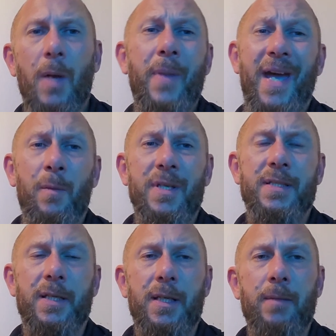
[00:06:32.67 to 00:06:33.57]
Panama
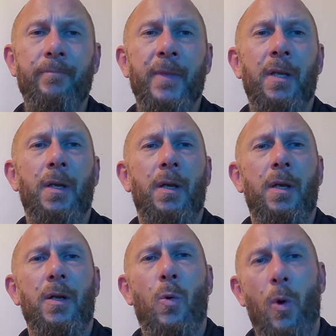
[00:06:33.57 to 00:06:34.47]
City,
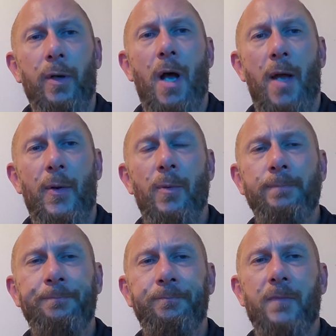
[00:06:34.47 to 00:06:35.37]

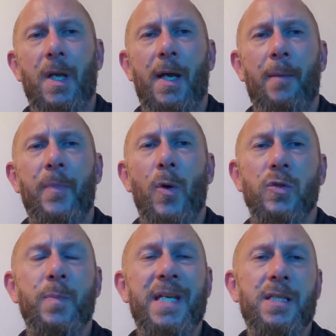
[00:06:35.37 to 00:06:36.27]
Coronado,
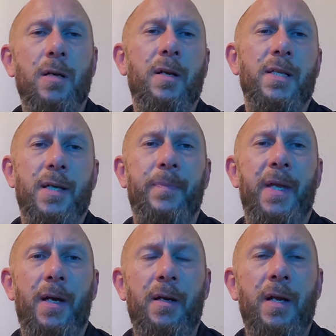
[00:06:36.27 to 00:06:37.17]
those beach areas up
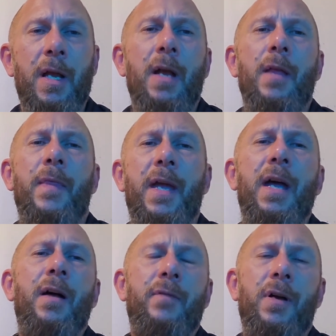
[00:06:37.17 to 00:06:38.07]
there, they
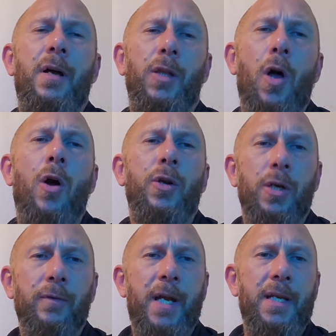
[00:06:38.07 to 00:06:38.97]
have a
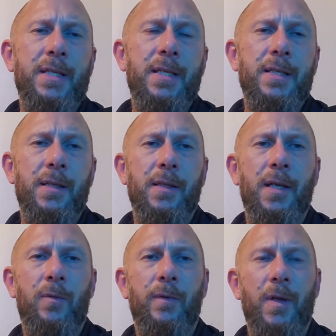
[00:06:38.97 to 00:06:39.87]
longer rainy season
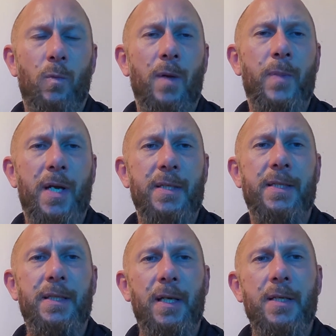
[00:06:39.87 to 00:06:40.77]
than what
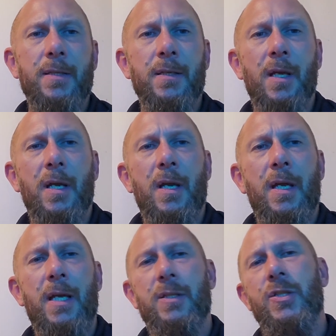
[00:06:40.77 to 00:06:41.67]
Pedasi does.
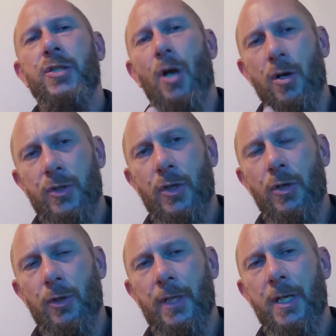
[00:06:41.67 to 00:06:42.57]
It starts
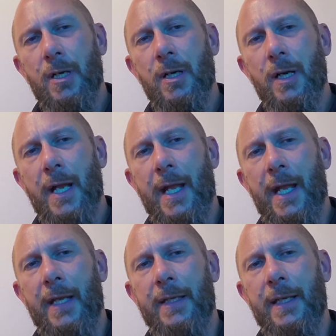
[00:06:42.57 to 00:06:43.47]
earlier
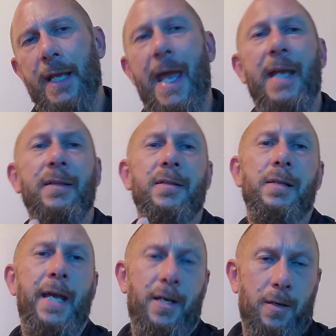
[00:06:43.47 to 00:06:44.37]
and it
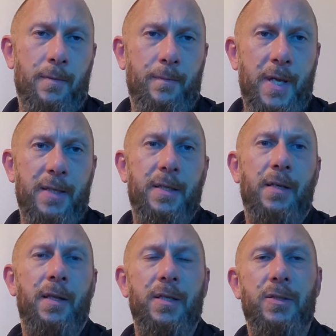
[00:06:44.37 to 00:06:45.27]
ends later,
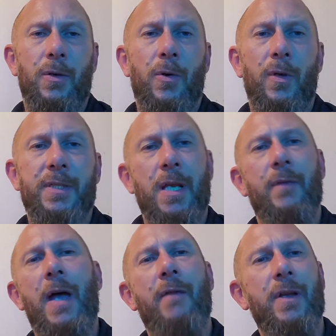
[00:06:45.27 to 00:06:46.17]
basically. So instead
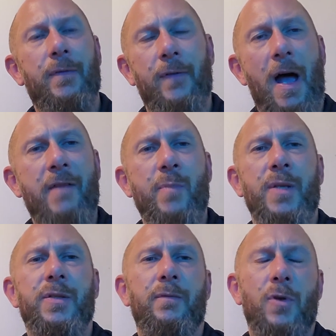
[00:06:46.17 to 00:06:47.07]
of having 5
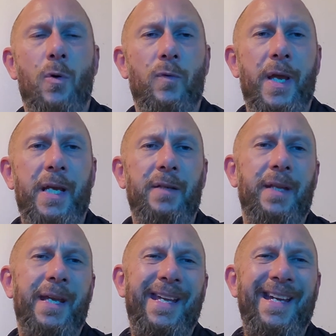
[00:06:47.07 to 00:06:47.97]
months of no rain,
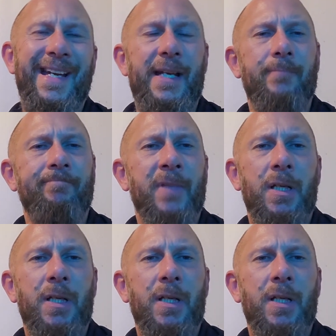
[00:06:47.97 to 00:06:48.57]
they get